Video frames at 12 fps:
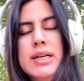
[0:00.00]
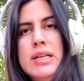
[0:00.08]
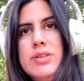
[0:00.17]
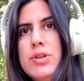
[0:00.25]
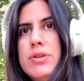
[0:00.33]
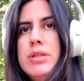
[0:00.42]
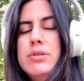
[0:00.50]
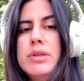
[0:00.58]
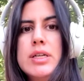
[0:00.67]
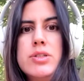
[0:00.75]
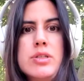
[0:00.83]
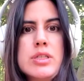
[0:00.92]
So then you
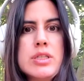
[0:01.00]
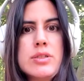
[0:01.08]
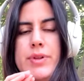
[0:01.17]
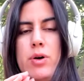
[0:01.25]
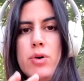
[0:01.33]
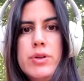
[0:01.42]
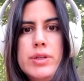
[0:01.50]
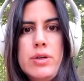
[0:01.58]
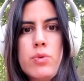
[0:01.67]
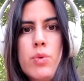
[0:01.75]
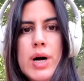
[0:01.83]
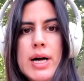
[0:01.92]
can just
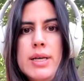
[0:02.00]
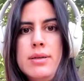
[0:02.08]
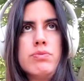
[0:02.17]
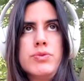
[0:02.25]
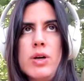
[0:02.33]
order one,